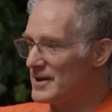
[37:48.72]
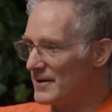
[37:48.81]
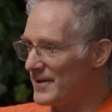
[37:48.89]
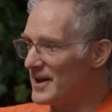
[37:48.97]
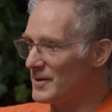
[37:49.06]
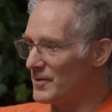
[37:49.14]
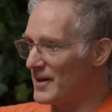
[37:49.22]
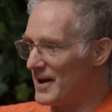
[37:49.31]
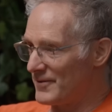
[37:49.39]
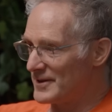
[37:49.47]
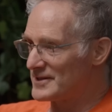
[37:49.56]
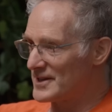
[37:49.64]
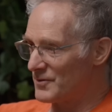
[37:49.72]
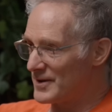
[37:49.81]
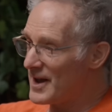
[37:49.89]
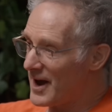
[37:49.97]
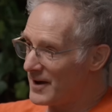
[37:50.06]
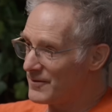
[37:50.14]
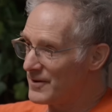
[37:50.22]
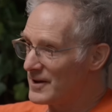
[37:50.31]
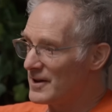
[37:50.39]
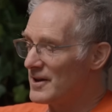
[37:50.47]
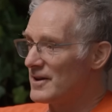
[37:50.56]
the available evidence that we have